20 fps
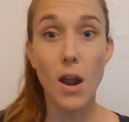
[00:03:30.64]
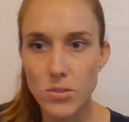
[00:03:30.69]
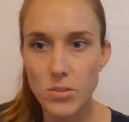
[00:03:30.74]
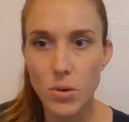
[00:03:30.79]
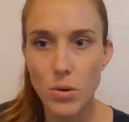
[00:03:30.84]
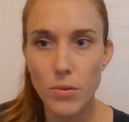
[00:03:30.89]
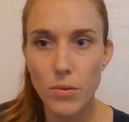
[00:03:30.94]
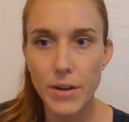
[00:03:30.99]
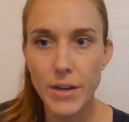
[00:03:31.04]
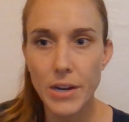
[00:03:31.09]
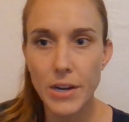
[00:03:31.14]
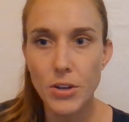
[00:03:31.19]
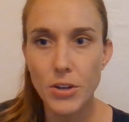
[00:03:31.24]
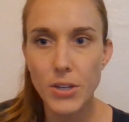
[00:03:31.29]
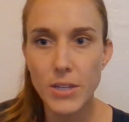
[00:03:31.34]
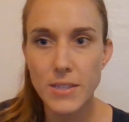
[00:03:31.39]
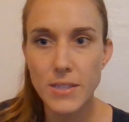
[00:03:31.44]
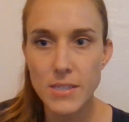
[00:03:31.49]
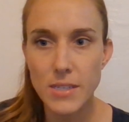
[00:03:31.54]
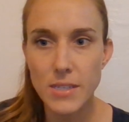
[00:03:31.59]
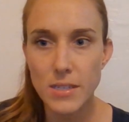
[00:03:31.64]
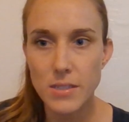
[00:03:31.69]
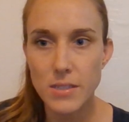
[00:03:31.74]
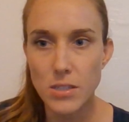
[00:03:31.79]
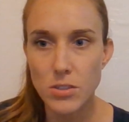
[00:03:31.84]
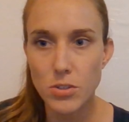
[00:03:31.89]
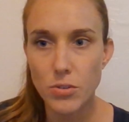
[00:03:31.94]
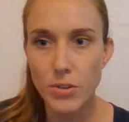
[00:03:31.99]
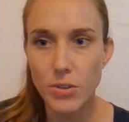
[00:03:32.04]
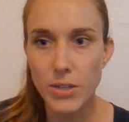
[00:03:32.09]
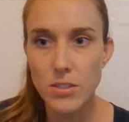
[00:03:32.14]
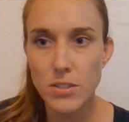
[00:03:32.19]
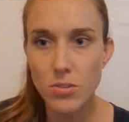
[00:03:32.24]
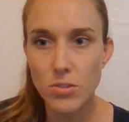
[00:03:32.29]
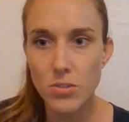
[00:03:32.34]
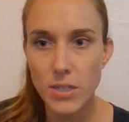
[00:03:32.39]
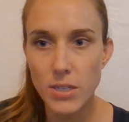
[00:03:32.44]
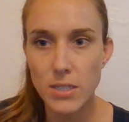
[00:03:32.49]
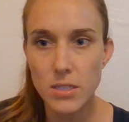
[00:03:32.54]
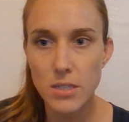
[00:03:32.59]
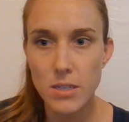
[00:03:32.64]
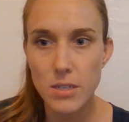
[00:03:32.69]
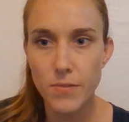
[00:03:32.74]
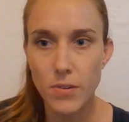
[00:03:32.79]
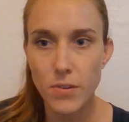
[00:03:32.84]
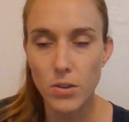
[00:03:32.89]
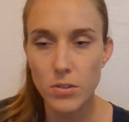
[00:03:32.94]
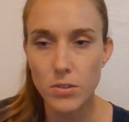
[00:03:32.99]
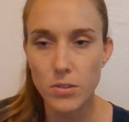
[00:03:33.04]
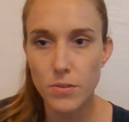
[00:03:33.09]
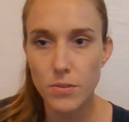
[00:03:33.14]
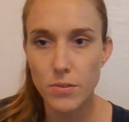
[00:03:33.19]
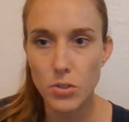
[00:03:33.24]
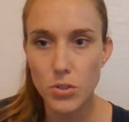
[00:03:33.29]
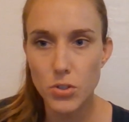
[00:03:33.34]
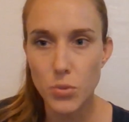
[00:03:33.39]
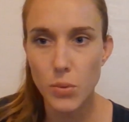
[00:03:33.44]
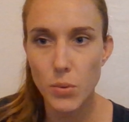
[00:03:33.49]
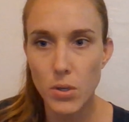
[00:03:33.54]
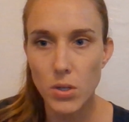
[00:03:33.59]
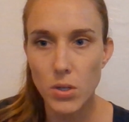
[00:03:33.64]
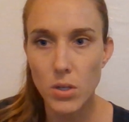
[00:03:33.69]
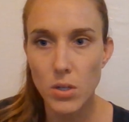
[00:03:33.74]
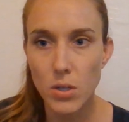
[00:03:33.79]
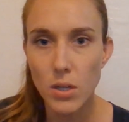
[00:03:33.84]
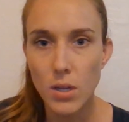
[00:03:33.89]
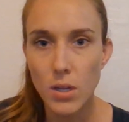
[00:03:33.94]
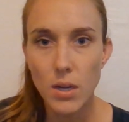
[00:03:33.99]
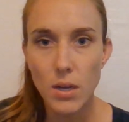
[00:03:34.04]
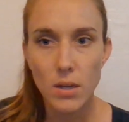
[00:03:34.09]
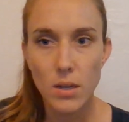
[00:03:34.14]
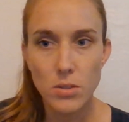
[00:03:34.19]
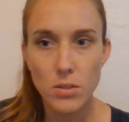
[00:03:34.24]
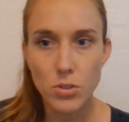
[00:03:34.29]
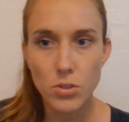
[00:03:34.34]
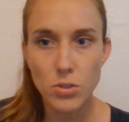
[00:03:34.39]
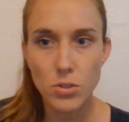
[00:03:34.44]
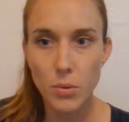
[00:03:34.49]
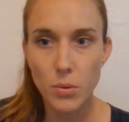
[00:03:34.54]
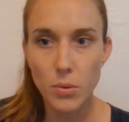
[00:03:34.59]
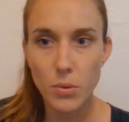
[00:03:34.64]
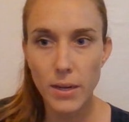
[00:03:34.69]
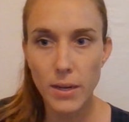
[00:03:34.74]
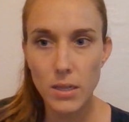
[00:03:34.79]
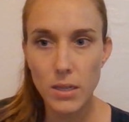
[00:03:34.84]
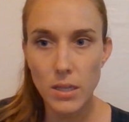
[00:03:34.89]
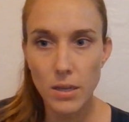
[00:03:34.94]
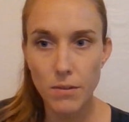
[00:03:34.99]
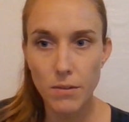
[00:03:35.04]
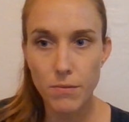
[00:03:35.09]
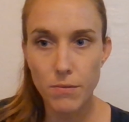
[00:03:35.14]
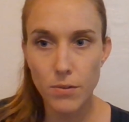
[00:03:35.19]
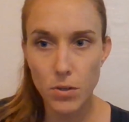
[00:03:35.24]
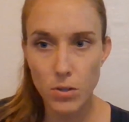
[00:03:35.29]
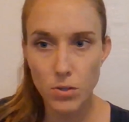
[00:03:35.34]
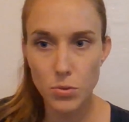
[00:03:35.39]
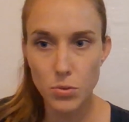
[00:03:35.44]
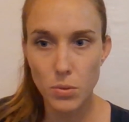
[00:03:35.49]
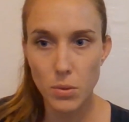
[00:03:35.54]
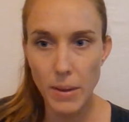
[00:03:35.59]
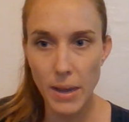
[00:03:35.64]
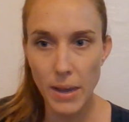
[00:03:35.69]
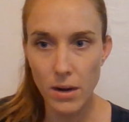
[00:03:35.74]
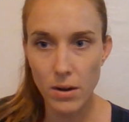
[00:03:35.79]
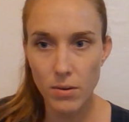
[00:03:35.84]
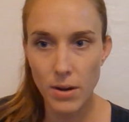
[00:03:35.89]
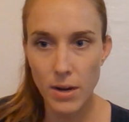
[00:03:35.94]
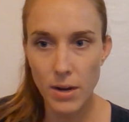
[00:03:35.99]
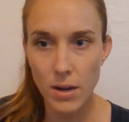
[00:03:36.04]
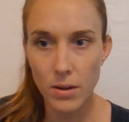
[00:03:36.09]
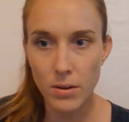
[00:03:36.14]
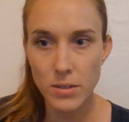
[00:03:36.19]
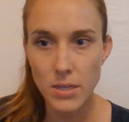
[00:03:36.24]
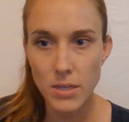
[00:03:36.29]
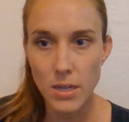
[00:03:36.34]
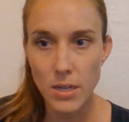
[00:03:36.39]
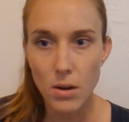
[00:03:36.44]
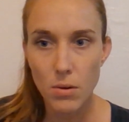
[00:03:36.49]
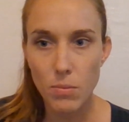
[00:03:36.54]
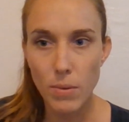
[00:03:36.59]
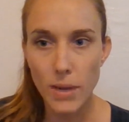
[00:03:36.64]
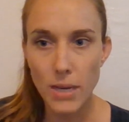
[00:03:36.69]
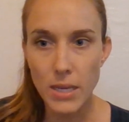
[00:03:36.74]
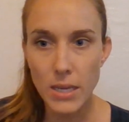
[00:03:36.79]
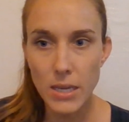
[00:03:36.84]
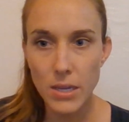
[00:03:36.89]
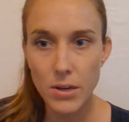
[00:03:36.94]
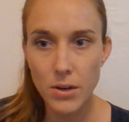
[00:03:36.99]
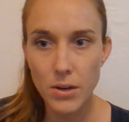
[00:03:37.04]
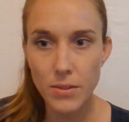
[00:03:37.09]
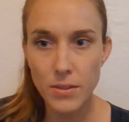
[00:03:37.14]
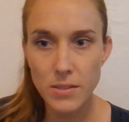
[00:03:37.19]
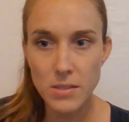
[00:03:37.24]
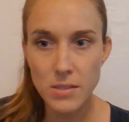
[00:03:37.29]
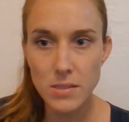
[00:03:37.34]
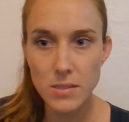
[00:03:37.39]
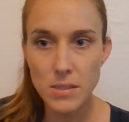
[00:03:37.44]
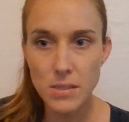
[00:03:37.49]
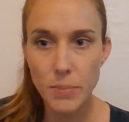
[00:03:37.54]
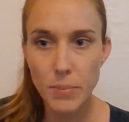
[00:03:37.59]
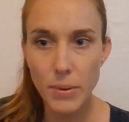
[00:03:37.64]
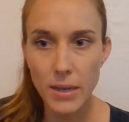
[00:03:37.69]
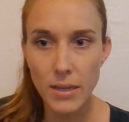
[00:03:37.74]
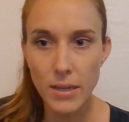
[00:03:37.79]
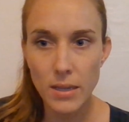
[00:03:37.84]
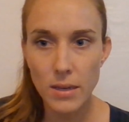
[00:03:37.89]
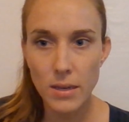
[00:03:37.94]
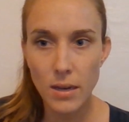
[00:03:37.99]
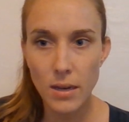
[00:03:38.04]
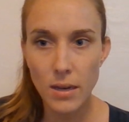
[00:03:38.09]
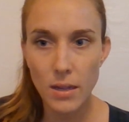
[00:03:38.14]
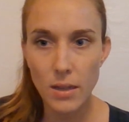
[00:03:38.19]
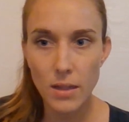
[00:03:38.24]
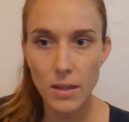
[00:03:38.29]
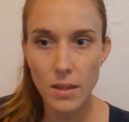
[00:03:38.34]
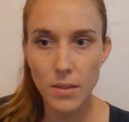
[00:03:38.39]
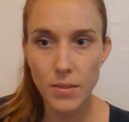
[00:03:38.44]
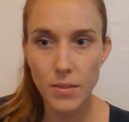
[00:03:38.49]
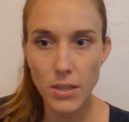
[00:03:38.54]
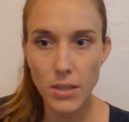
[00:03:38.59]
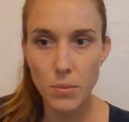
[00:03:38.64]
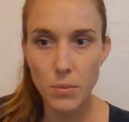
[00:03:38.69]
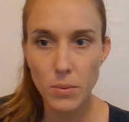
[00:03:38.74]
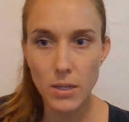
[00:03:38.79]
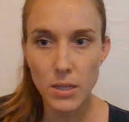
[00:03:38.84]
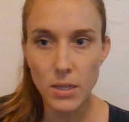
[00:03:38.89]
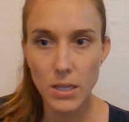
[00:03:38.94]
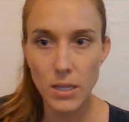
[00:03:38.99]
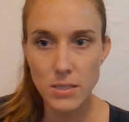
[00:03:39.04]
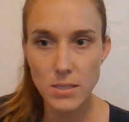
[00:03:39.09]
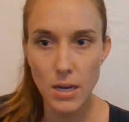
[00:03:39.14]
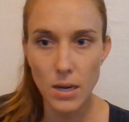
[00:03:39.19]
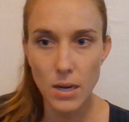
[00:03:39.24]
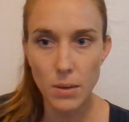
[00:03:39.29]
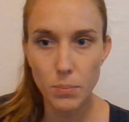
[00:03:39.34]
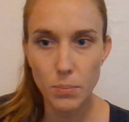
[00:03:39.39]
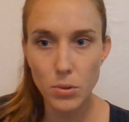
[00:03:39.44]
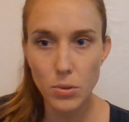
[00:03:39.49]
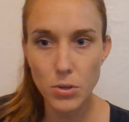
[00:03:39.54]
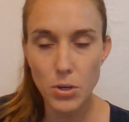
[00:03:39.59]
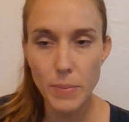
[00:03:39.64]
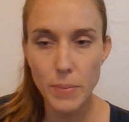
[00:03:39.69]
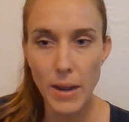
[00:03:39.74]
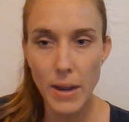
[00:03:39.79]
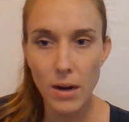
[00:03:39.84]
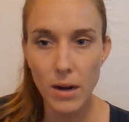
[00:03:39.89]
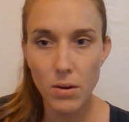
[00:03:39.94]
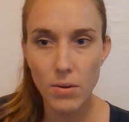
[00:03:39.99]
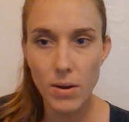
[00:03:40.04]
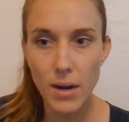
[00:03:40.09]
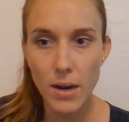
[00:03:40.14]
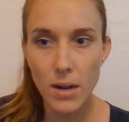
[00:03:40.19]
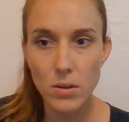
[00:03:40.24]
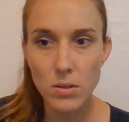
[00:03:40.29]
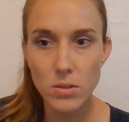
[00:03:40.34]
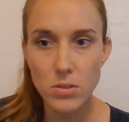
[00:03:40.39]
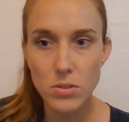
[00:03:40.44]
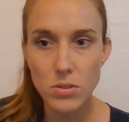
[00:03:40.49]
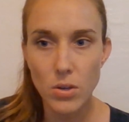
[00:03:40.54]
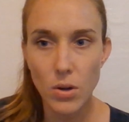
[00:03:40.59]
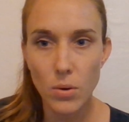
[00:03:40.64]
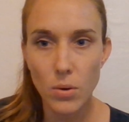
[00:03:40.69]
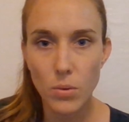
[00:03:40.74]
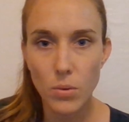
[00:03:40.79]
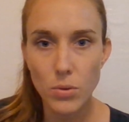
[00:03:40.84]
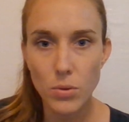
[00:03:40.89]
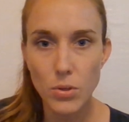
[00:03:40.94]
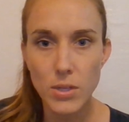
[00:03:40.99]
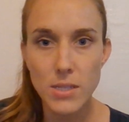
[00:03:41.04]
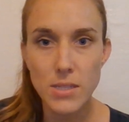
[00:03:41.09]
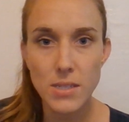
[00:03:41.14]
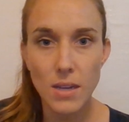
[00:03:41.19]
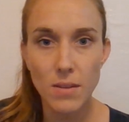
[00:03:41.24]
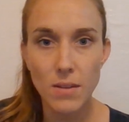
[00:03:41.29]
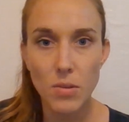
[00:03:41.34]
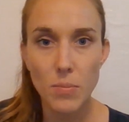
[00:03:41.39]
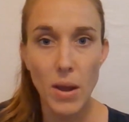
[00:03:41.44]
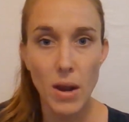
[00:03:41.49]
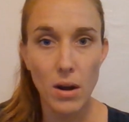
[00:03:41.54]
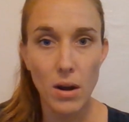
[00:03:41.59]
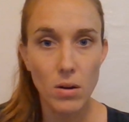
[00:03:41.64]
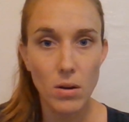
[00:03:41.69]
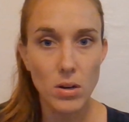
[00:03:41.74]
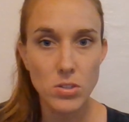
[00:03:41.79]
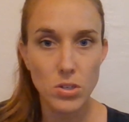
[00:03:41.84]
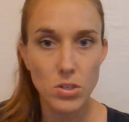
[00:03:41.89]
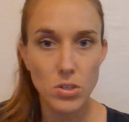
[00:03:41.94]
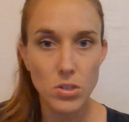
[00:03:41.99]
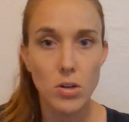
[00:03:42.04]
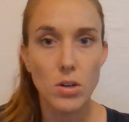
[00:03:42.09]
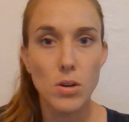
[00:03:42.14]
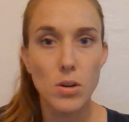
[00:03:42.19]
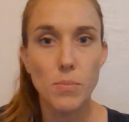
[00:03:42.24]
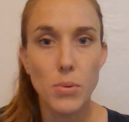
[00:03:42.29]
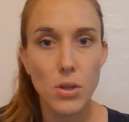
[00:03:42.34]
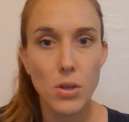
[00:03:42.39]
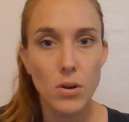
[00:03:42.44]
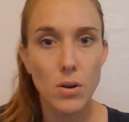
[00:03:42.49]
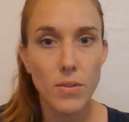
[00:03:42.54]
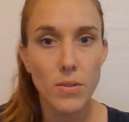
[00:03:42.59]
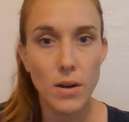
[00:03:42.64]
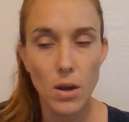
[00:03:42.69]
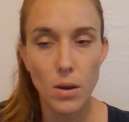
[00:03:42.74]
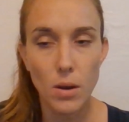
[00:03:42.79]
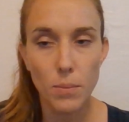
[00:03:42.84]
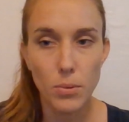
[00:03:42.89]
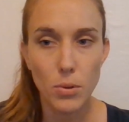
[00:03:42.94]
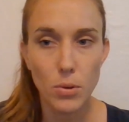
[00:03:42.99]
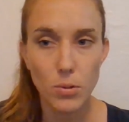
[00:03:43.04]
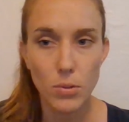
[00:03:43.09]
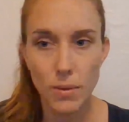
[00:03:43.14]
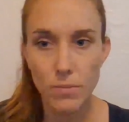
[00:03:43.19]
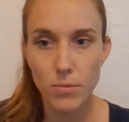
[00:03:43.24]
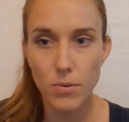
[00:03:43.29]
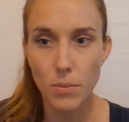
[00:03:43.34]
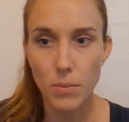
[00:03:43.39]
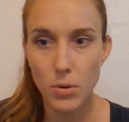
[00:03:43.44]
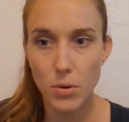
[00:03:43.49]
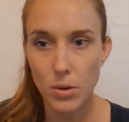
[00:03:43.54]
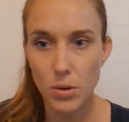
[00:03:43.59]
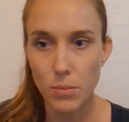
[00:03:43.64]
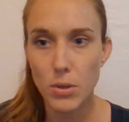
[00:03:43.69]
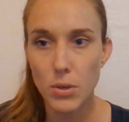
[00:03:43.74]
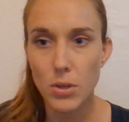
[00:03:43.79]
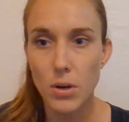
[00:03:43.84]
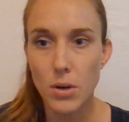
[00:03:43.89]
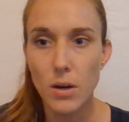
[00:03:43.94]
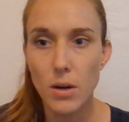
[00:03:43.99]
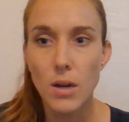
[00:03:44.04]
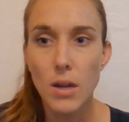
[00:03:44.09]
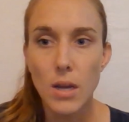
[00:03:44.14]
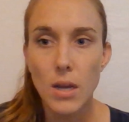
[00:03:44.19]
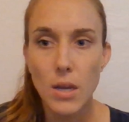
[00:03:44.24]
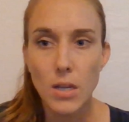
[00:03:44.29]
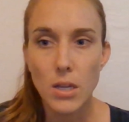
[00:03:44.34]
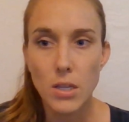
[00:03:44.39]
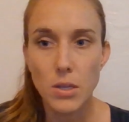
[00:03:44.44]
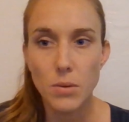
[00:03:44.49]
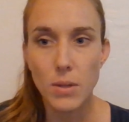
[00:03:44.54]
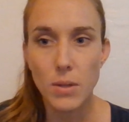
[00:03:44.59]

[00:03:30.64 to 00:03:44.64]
Okay, so over here you can see it says green screen, default virtual. So you want to click virtual background. Right here, this is the button that you would click to upload your background. So you can save the backgrounds to your computer and then upload them from your computer.